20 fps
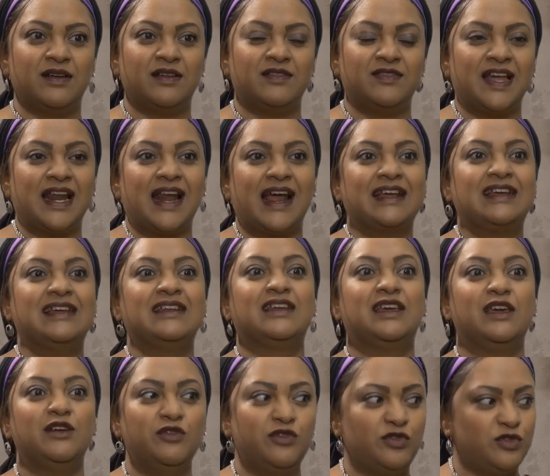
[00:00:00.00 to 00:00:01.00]
that I can
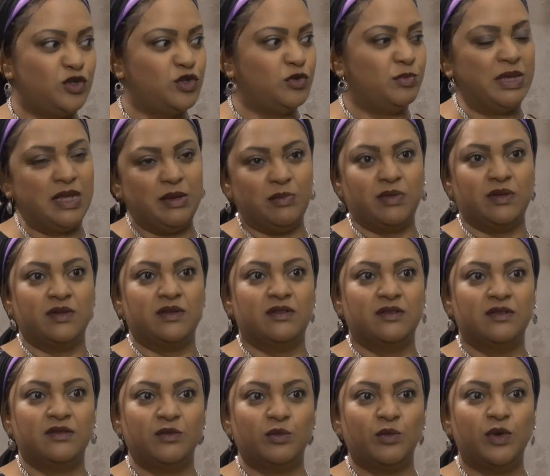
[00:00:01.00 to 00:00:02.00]
give to people. Sure.